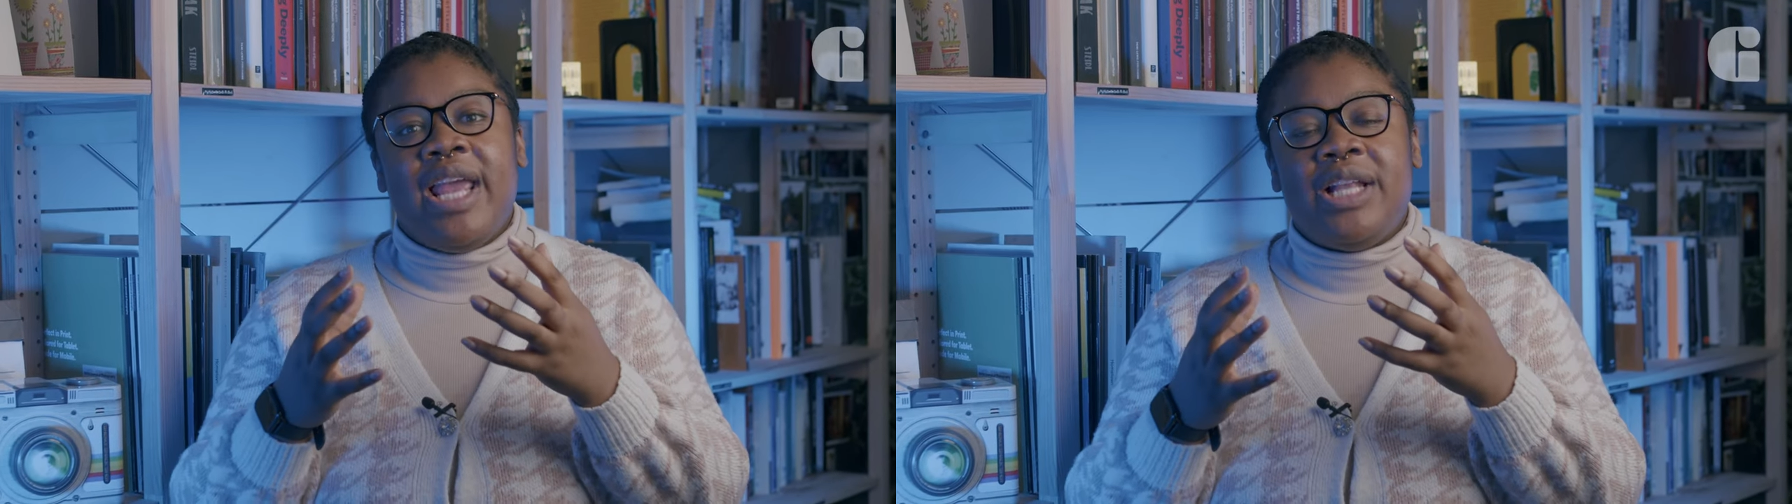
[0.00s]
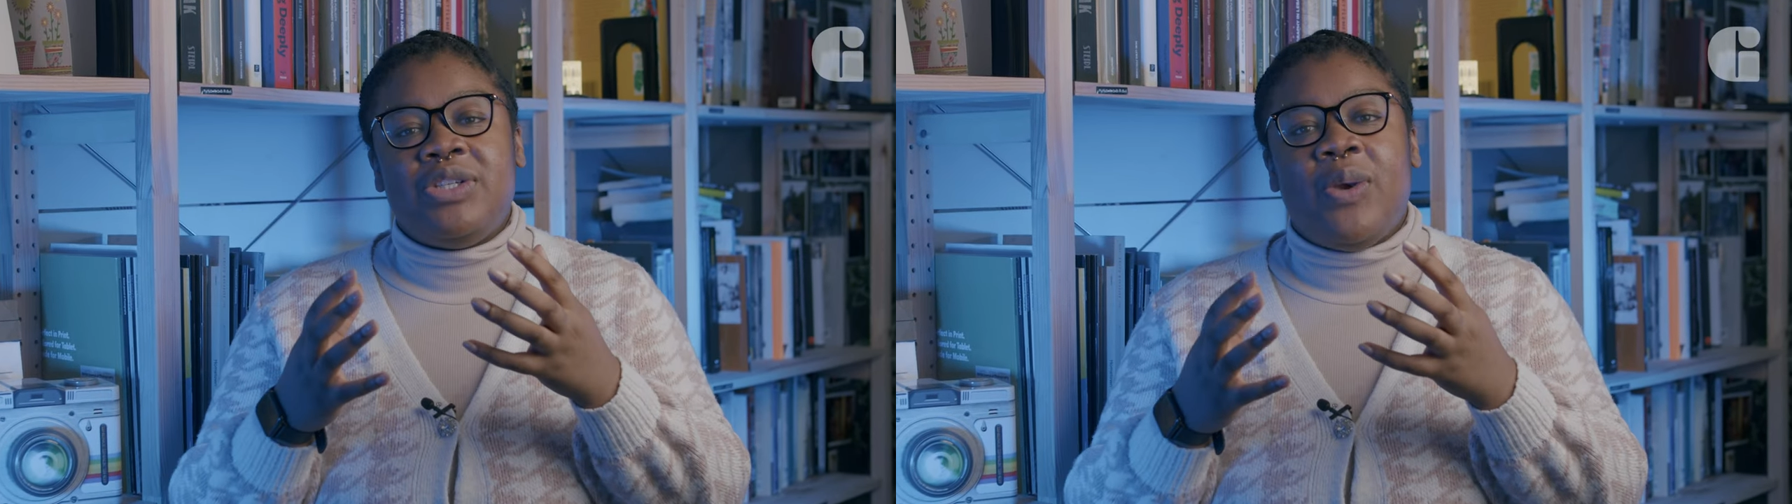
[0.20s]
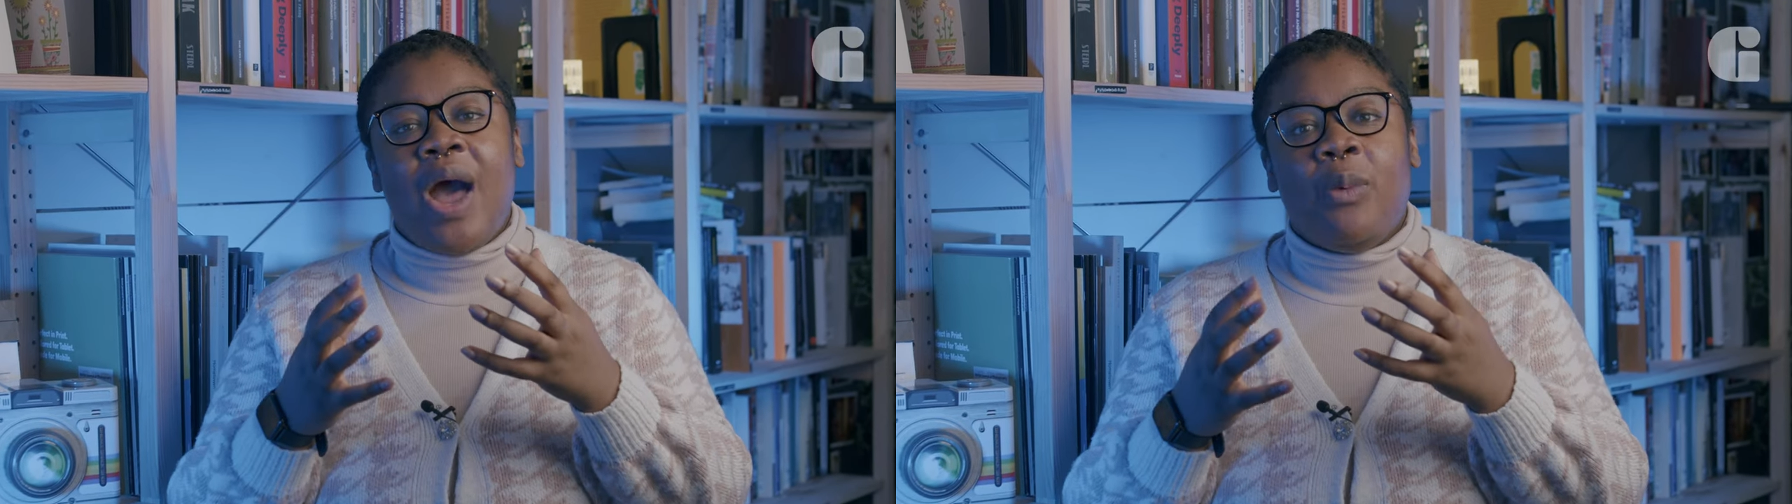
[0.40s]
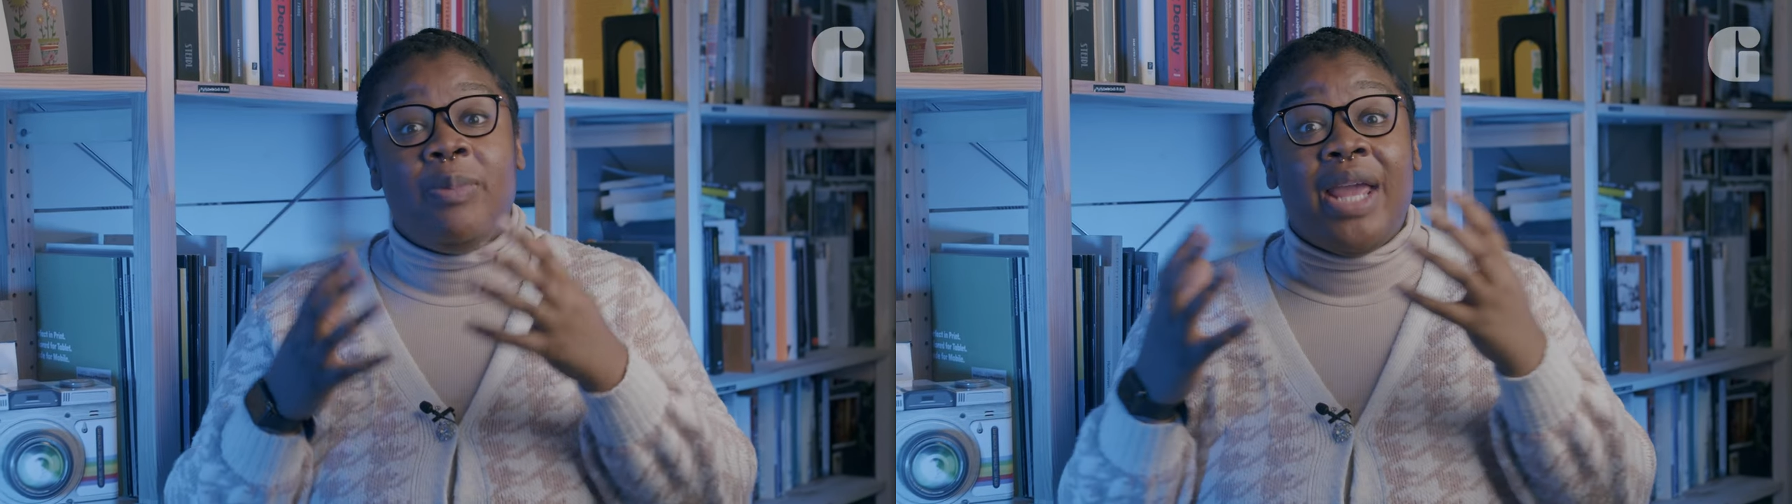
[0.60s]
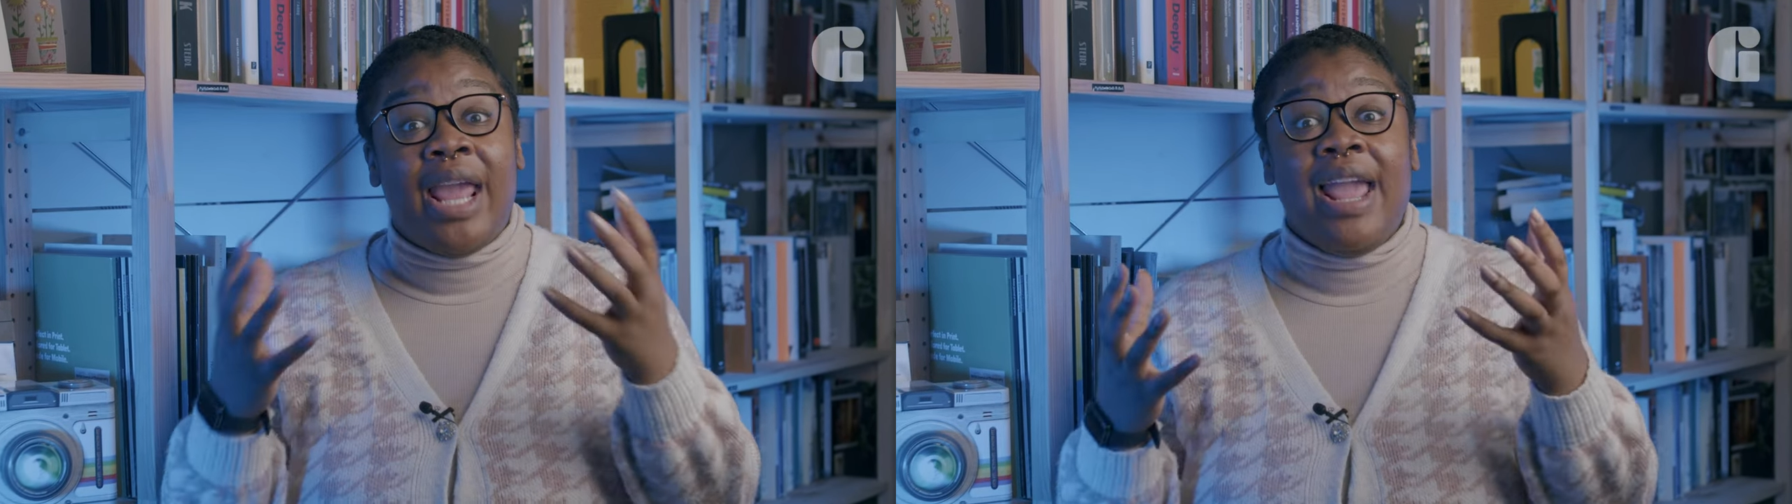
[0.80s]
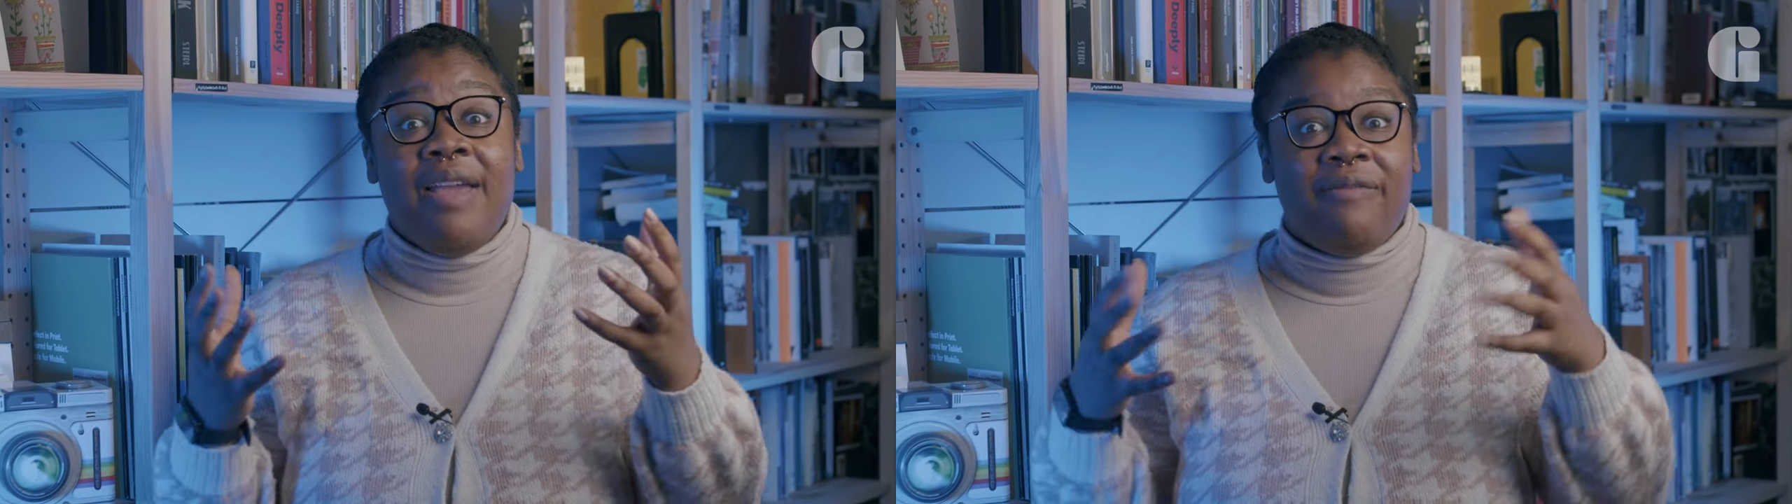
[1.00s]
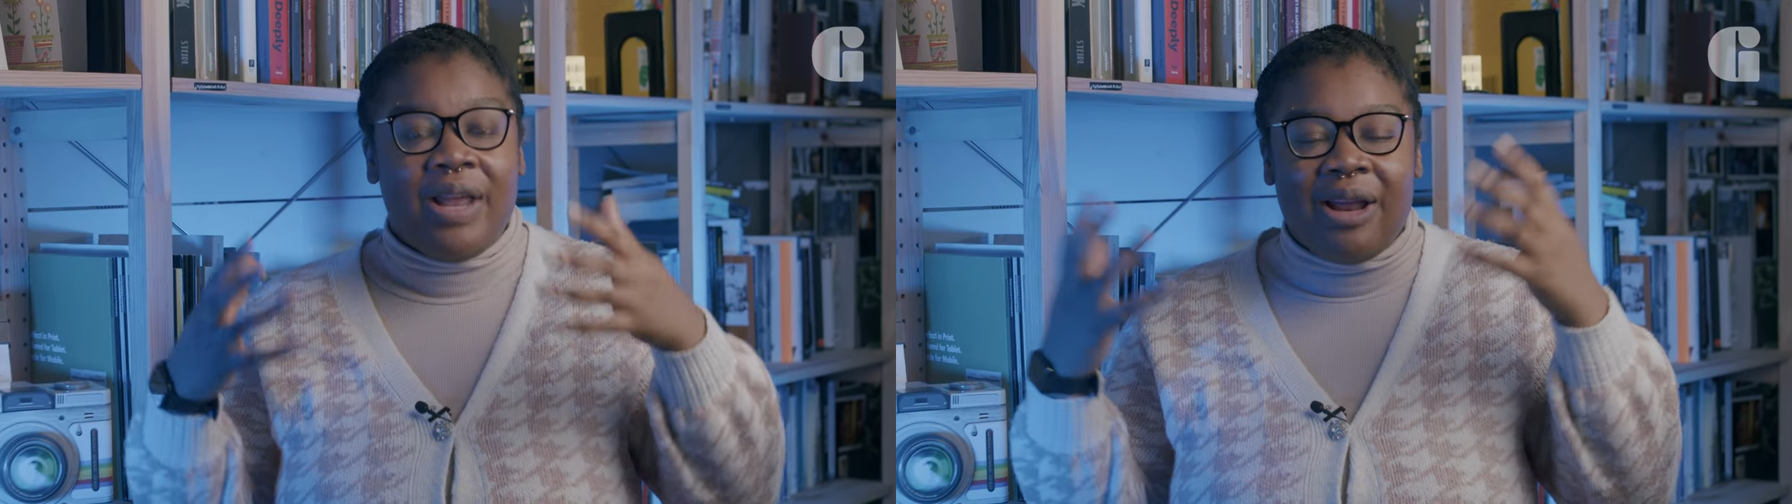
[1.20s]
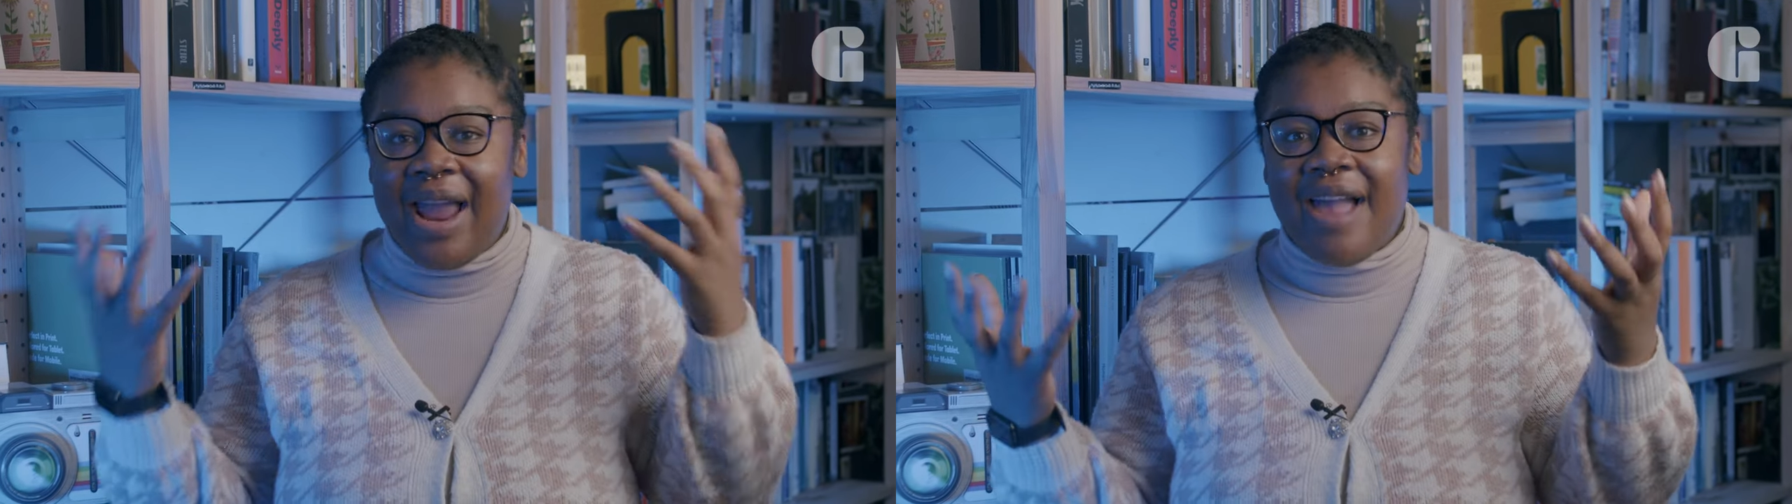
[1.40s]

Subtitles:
into how we behave in our